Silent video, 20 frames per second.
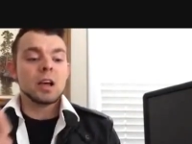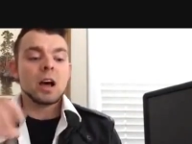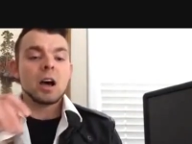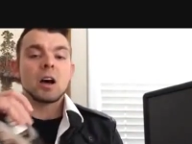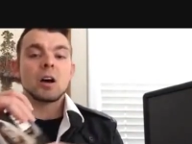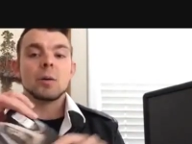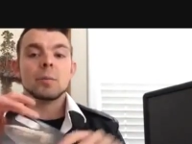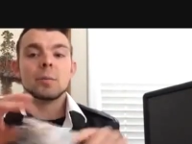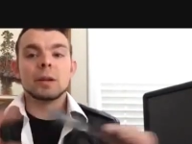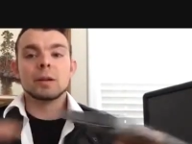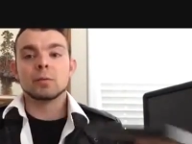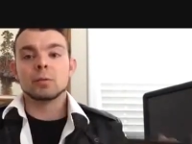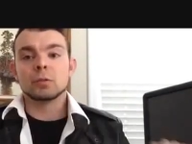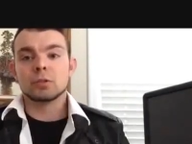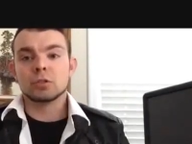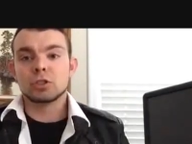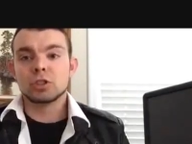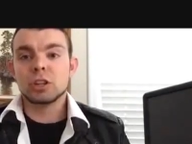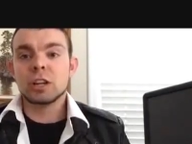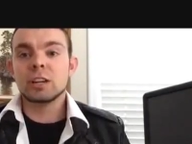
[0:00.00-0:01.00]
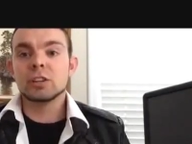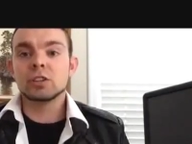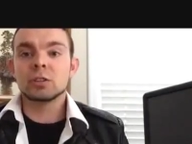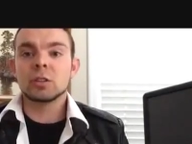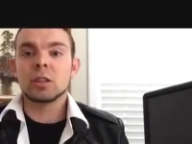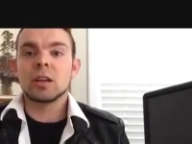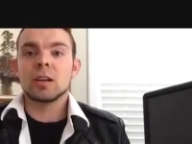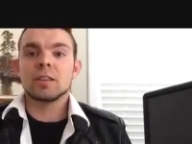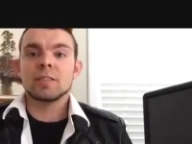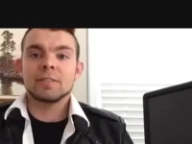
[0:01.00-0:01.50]
Um, it will change
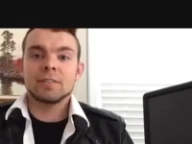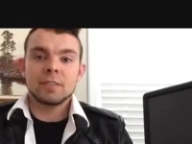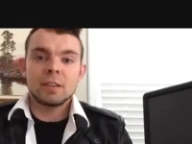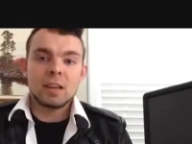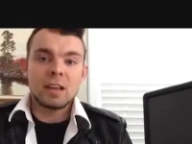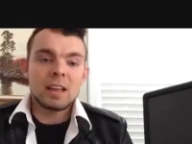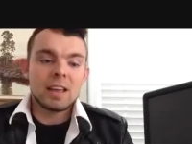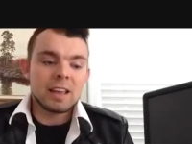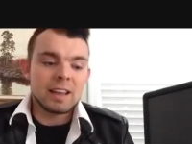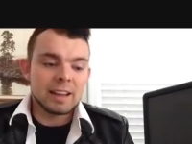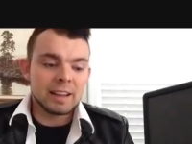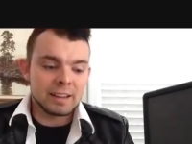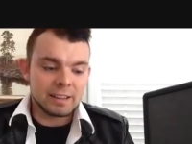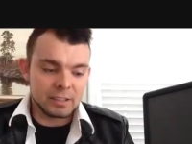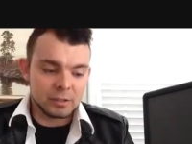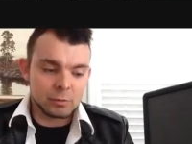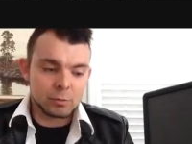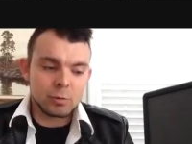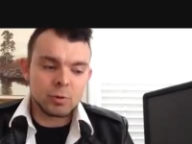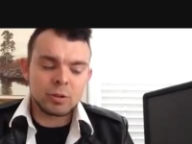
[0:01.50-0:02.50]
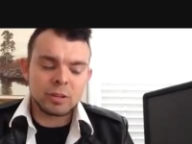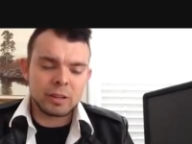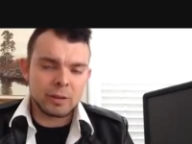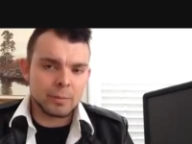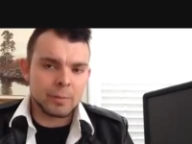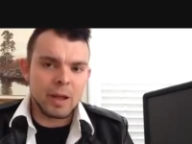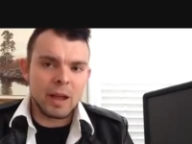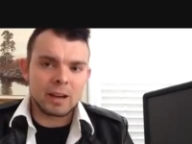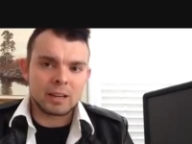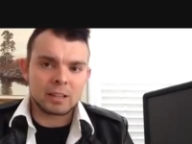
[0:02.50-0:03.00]
your life it has really
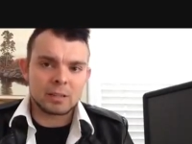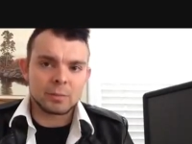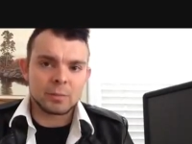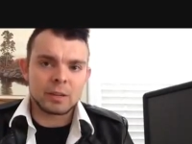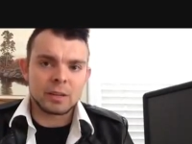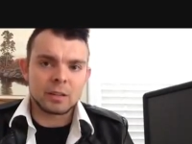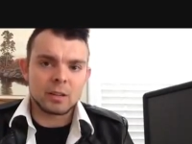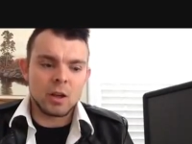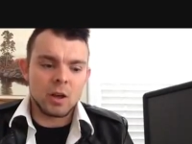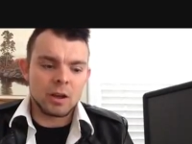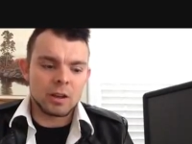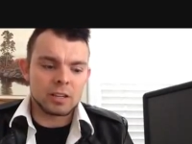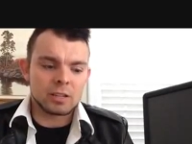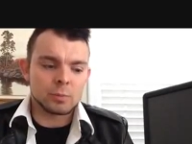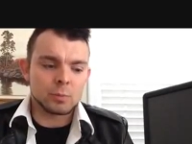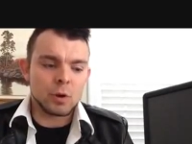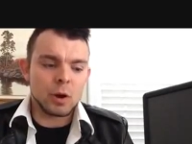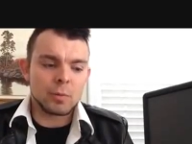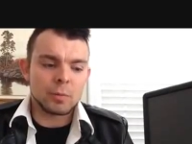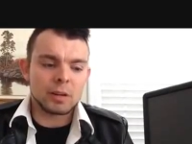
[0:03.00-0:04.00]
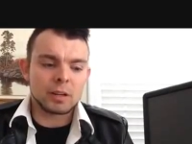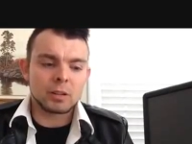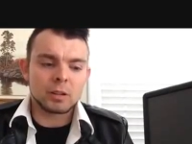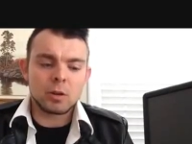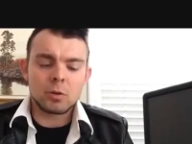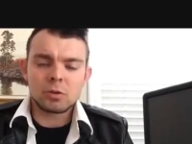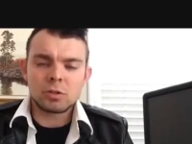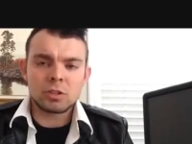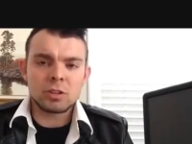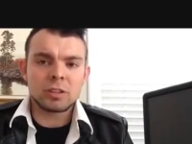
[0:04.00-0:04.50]
impacted me a lot. It's brought me
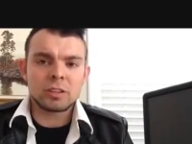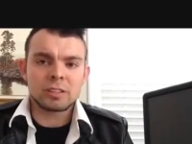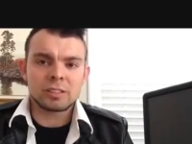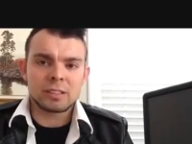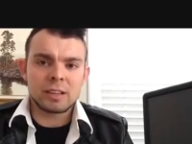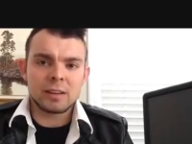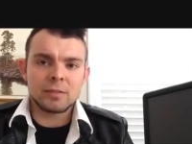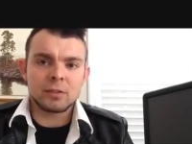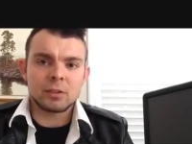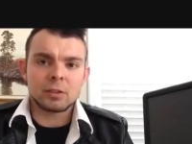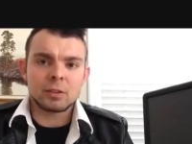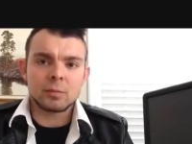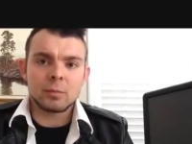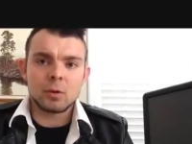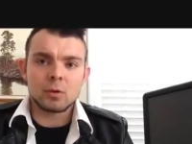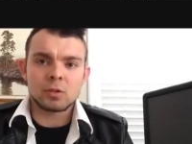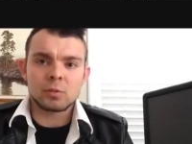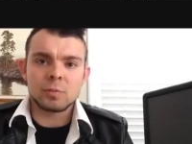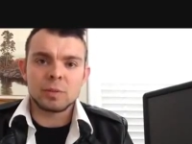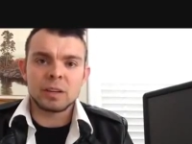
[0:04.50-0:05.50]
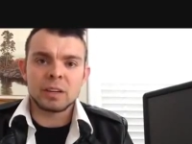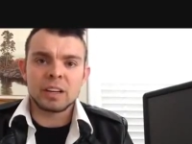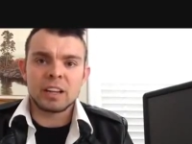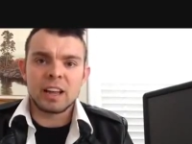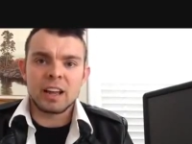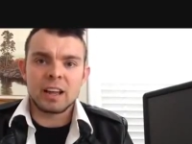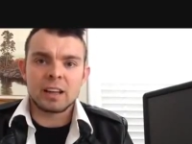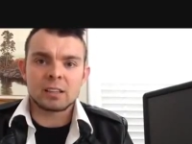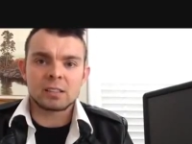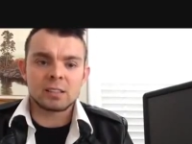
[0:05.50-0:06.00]
closer to the Savior than most
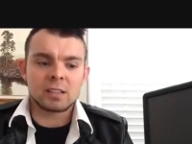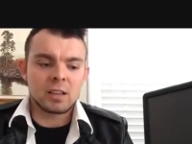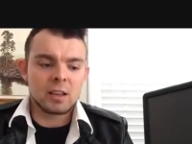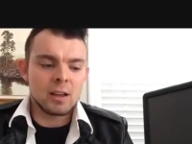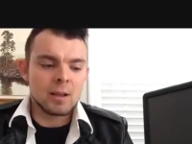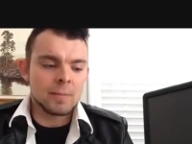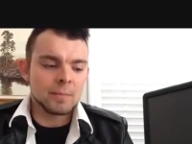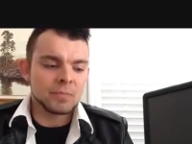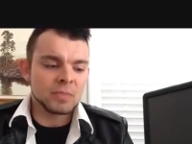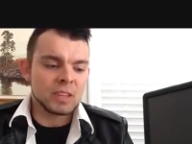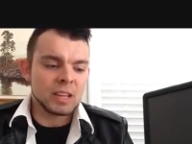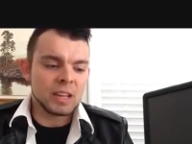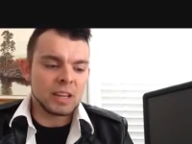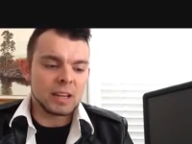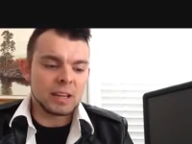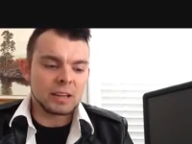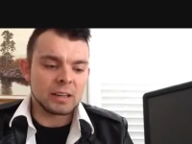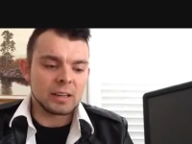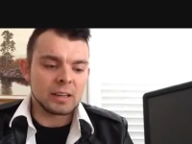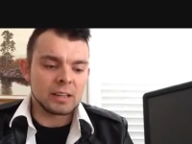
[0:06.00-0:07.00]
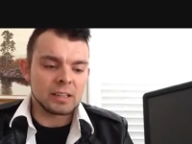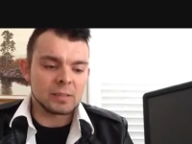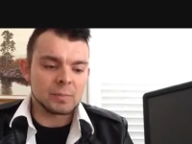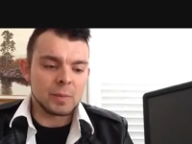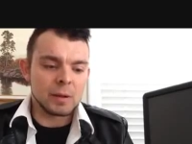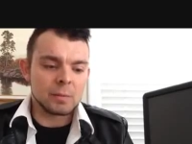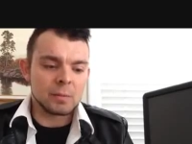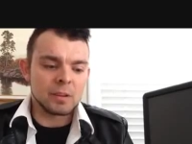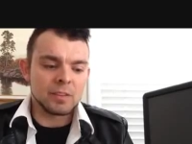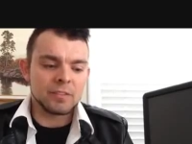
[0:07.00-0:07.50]
media has, and it has
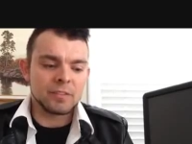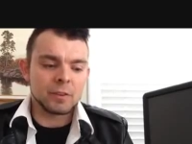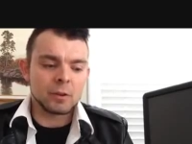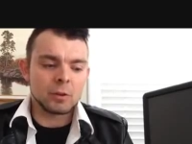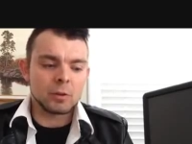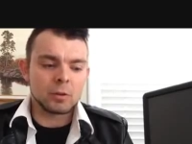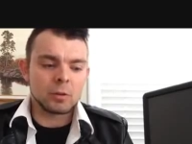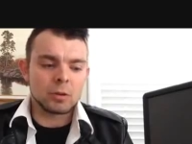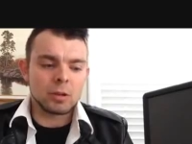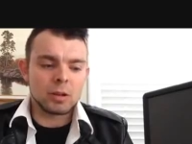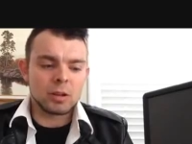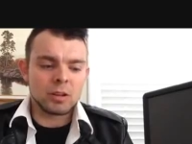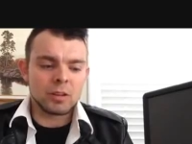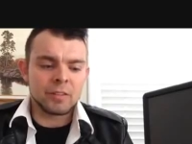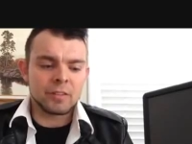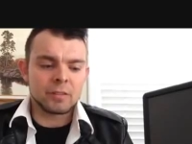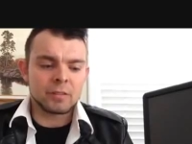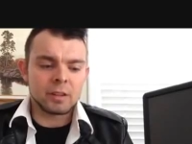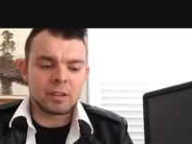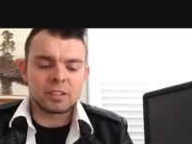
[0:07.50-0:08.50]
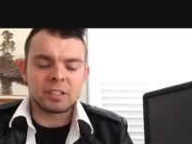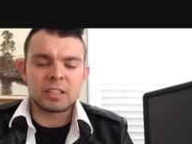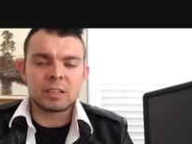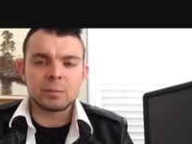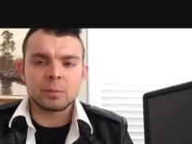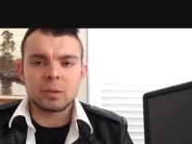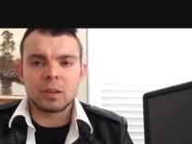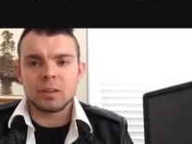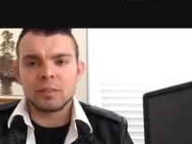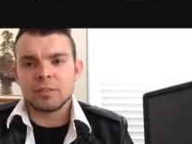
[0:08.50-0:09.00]
made me feel a, a
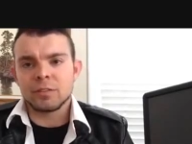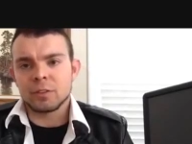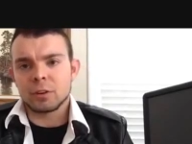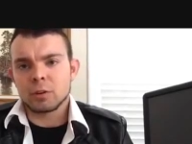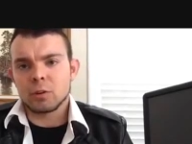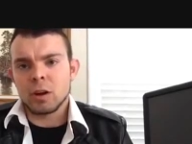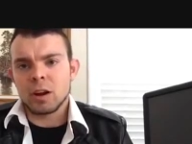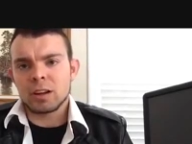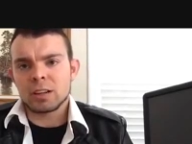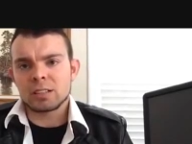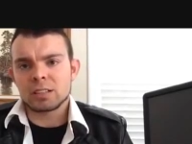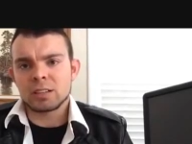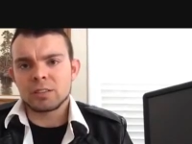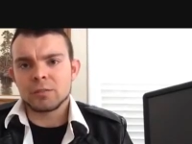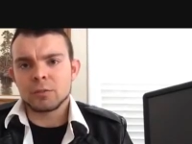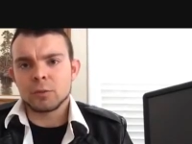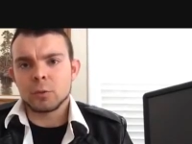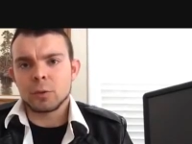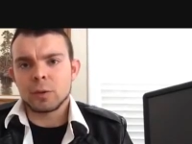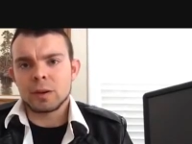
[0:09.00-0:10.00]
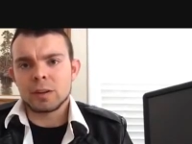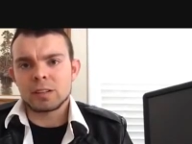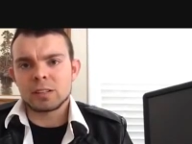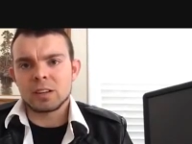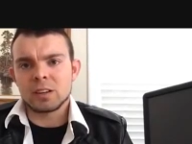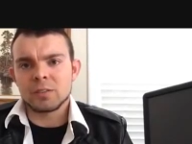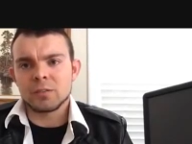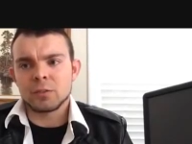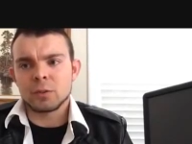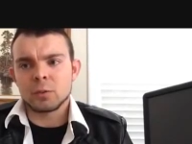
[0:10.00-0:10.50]
deep love for Christ and for what He's
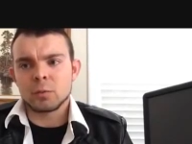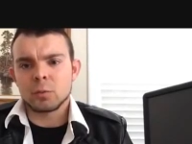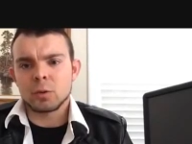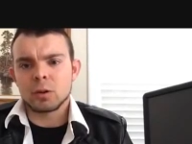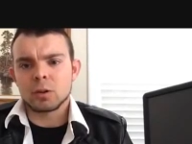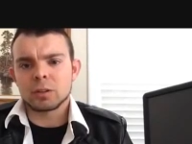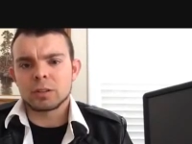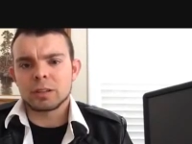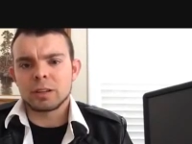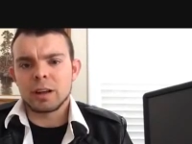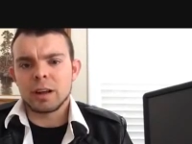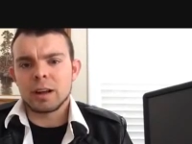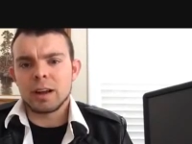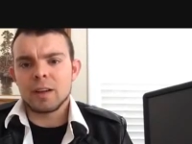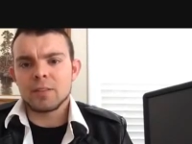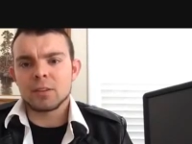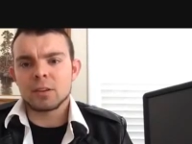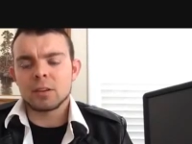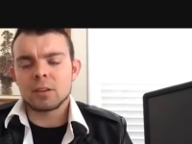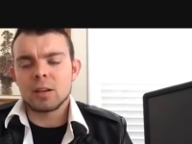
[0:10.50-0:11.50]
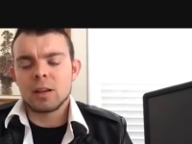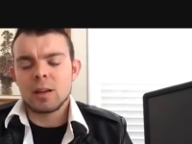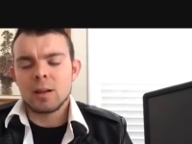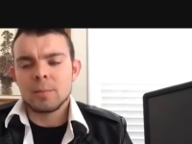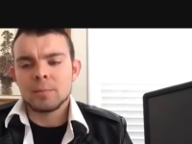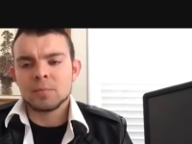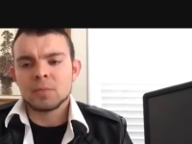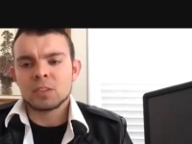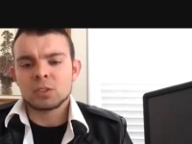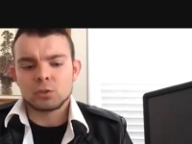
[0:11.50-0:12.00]
done for the world. And I have a
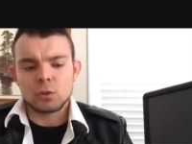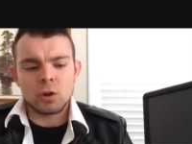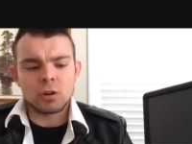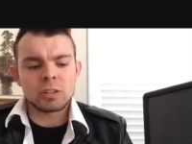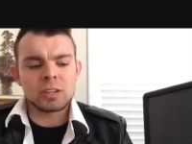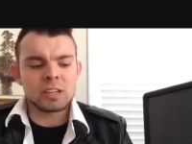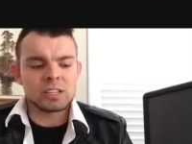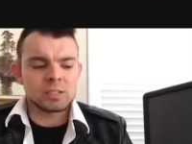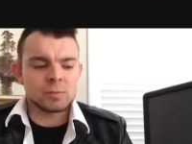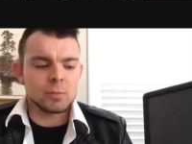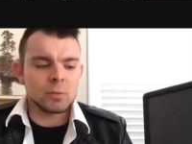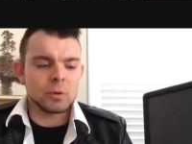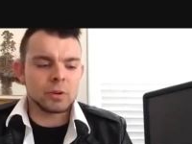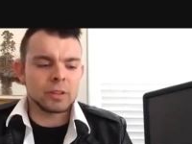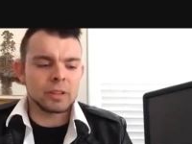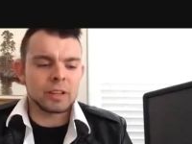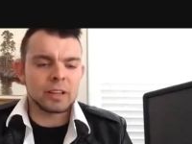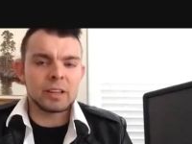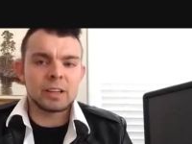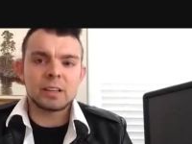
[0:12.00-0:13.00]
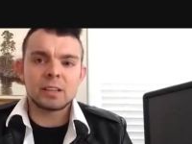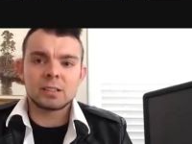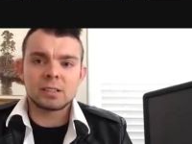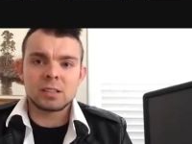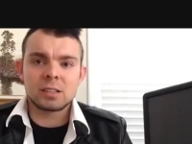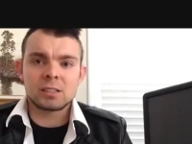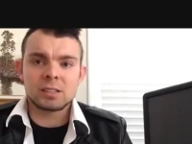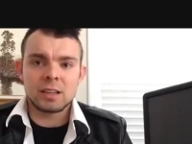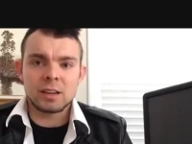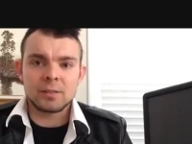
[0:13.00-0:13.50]
strong testimony that He is
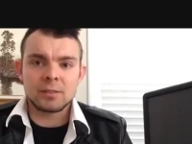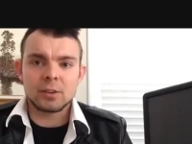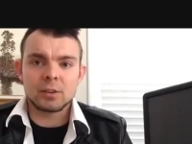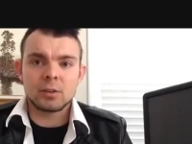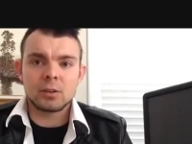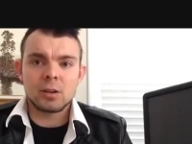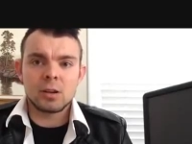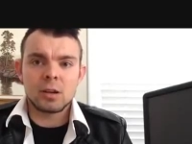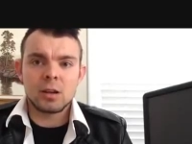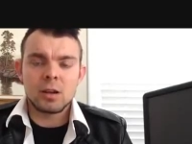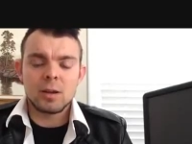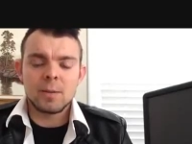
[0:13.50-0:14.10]
the Savior.